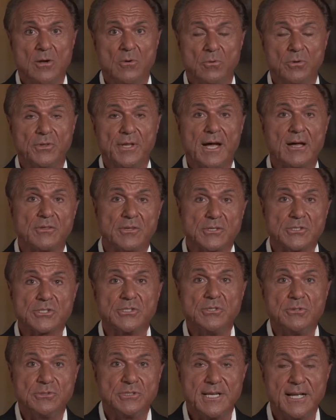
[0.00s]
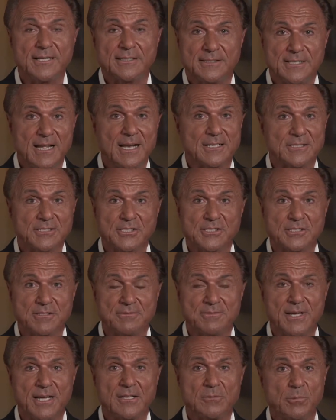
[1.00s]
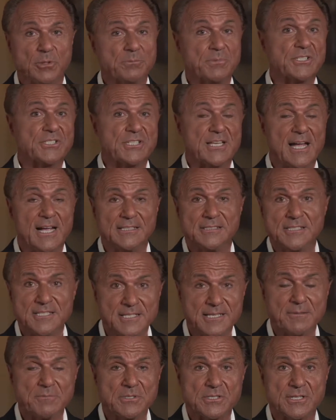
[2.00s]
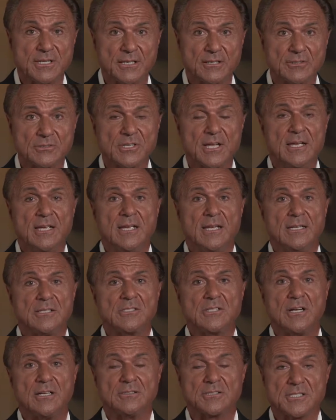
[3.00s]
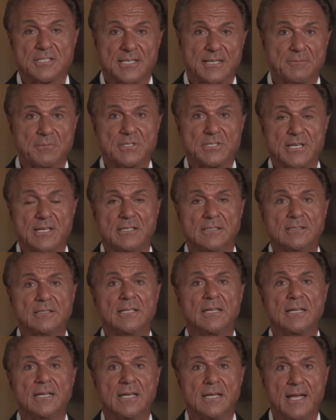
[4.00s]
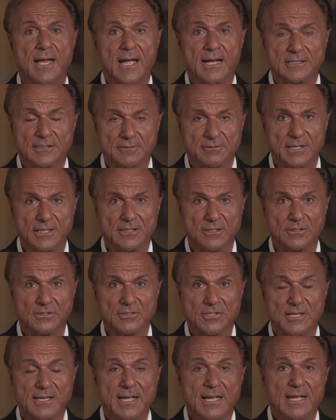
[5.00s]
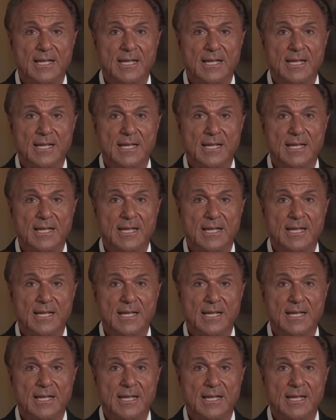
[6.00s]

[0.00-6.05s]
Well, now there's new technologies available besides stem cells. It's called stem cell activators.